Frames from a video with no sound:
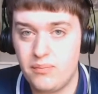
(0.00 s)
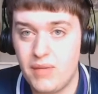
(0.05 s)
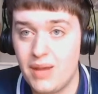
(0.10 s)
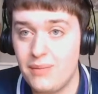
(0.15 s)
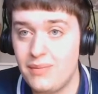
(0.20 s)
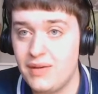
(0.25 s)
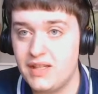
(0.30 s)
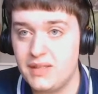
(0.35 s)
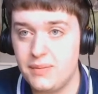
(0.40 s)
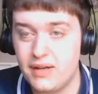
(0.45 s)

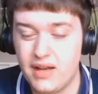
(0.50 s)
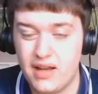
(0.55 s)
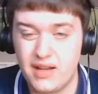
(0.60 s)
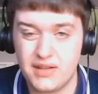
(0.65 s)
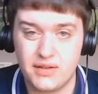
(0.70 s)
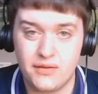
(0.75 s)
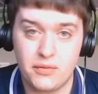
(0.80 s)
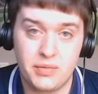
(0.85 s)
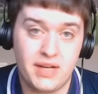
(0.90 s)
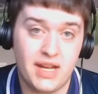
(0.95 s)
maybe it's
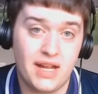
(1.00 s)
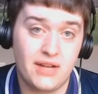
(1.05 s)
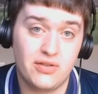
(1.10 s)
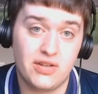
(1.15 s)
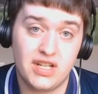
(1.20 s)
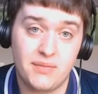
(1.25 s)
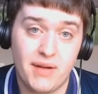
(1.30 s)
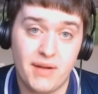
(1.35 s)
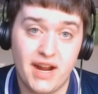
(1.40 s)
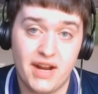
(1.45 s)
because of a
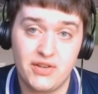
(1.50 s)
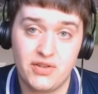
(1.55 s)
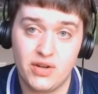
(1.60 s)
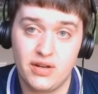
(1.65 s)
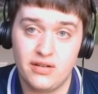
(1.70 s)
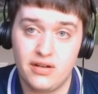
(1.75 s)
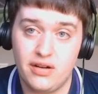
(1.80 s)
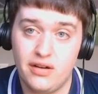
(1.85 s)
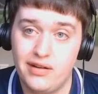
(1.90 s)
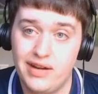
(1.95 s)
potential
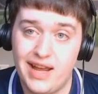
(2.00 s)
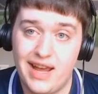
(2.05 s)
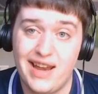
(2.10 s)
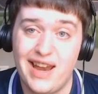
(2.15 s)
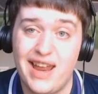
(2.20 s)
departure or an,